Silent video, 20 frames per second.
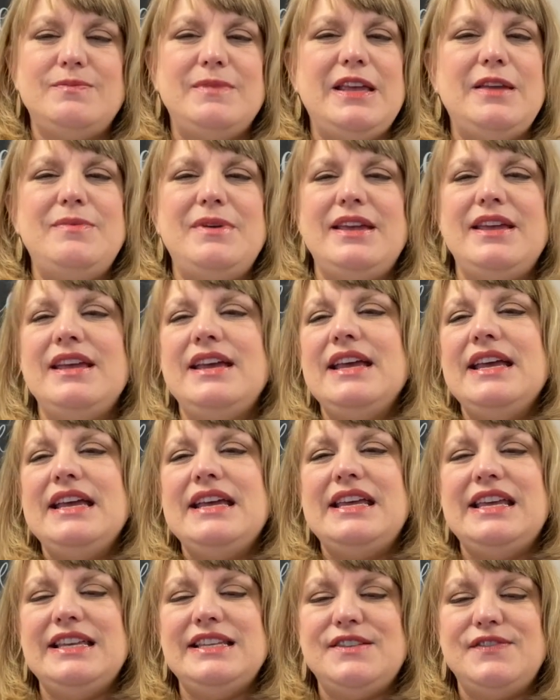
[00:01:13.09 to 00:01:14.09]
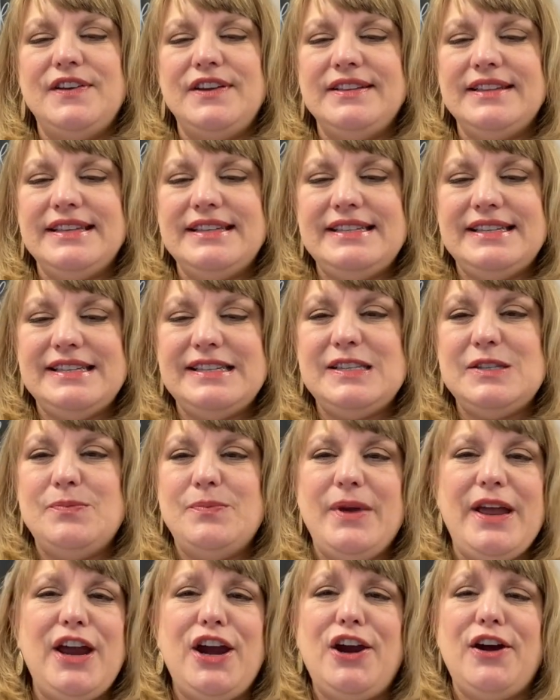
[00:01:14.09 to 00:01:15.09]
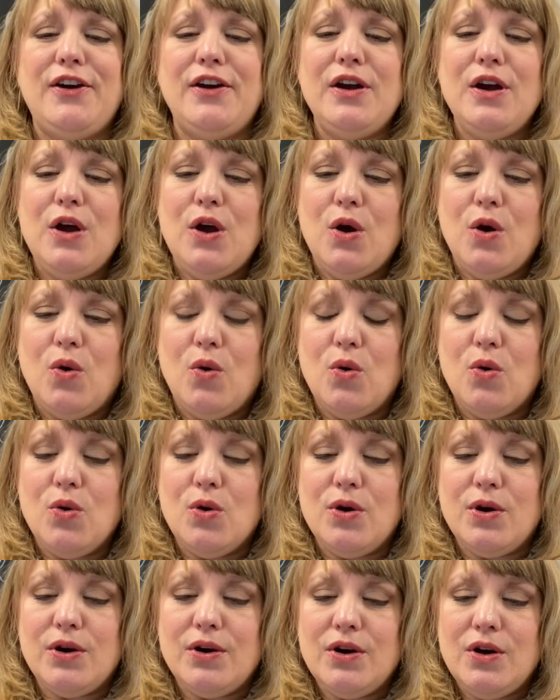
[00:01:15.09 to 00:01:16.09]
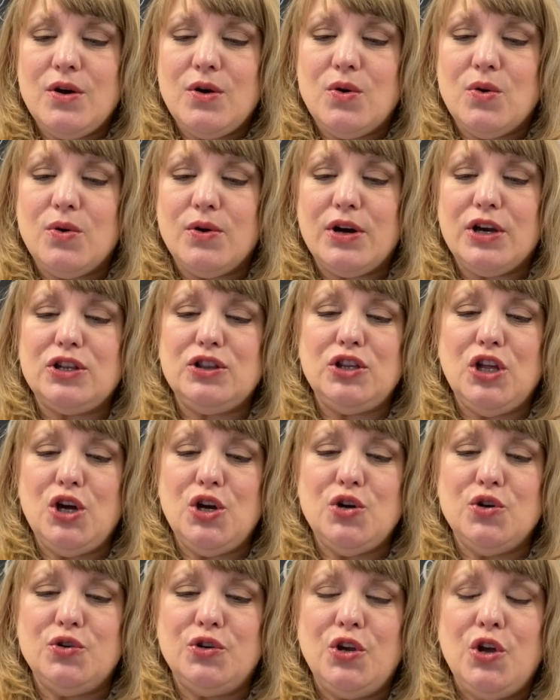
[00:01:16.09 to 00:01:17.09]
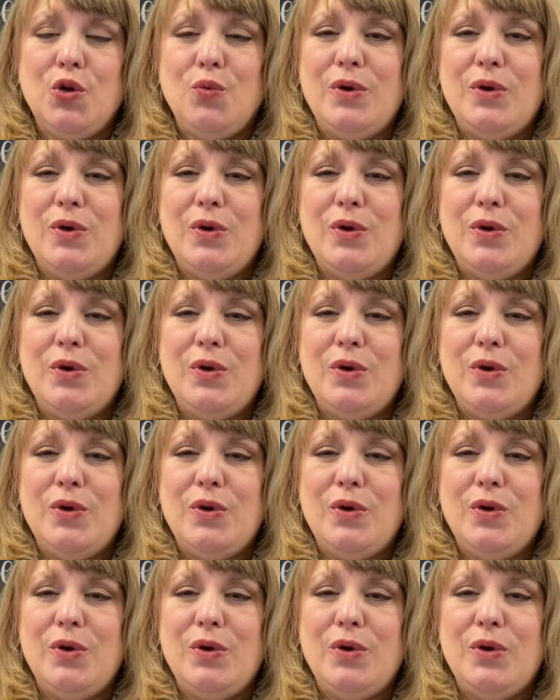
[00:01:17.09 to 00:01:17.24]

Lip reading: Maybe he's feeling despair or alone.